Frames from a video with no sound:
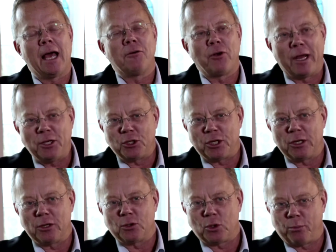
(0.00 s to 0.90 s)

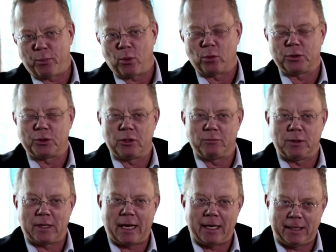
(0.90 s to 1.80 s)
Arranging a
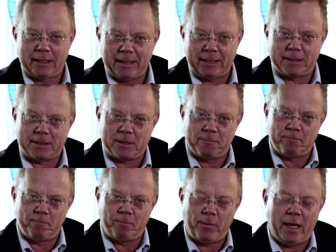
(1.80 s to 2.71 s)
symposium like this
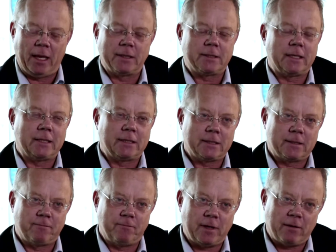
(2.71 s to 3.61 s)
Is,
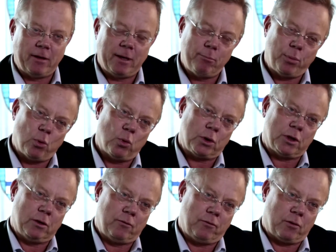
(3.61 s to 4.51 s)
is very
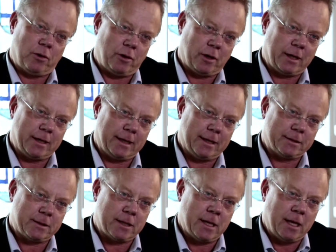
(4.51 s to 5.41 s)
important for
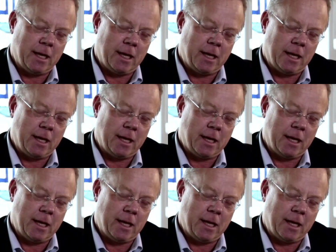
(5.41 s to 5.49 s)
Höganäs,